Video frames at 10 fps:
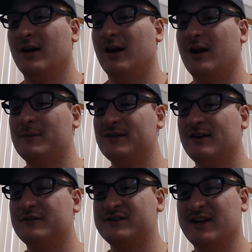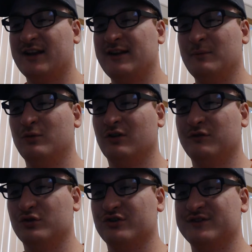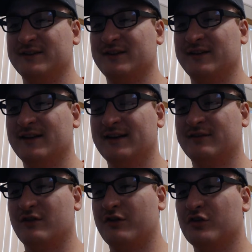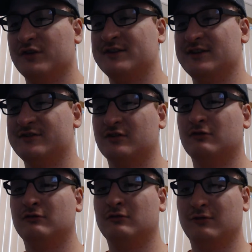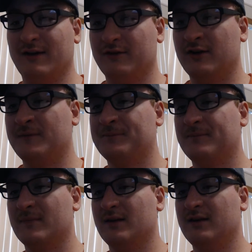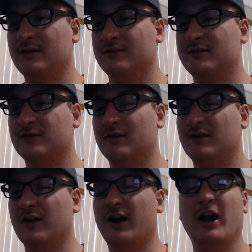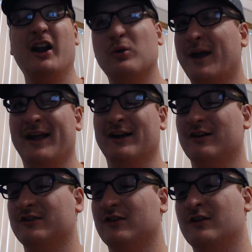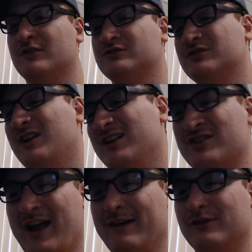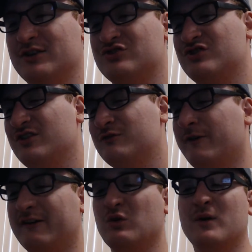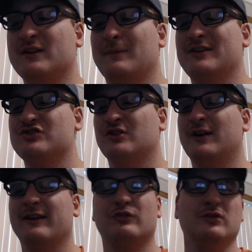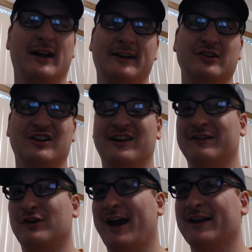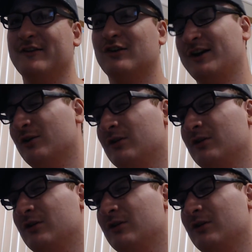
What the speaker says: I loved seeing a lot more of Order 66. The third sister, Reva, is an okay character. It's average. She's very one-dimensional. I never liked her, and I never hated her. I know